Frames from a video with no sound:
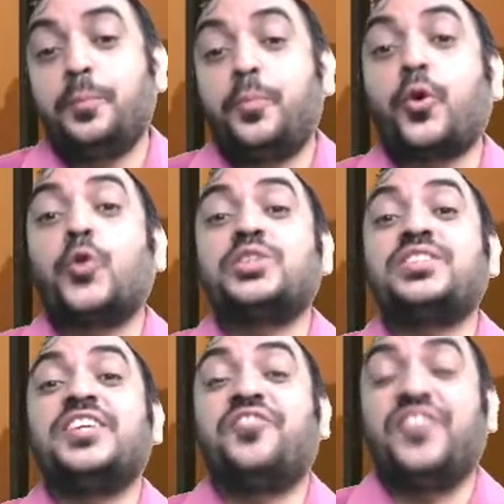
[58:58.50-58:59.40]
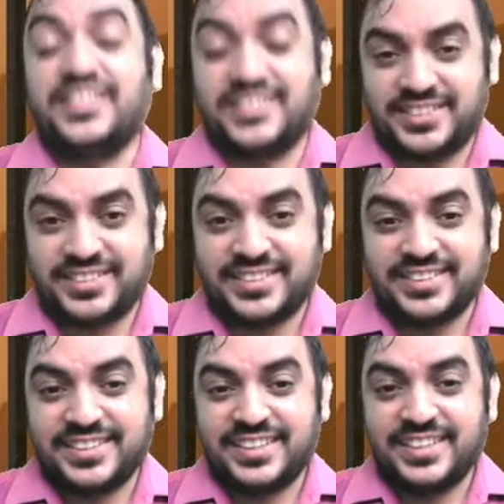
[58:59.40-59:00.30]
processing fees.
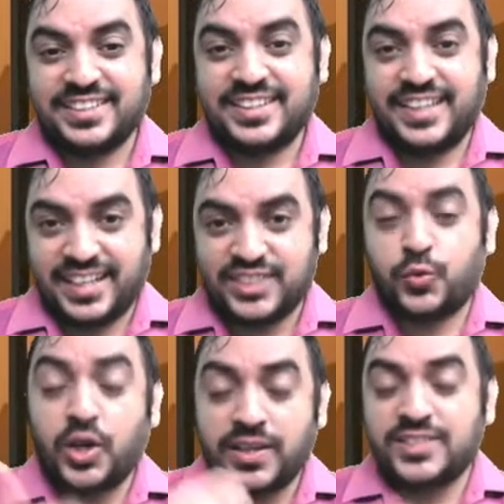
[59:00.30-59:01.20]
That is what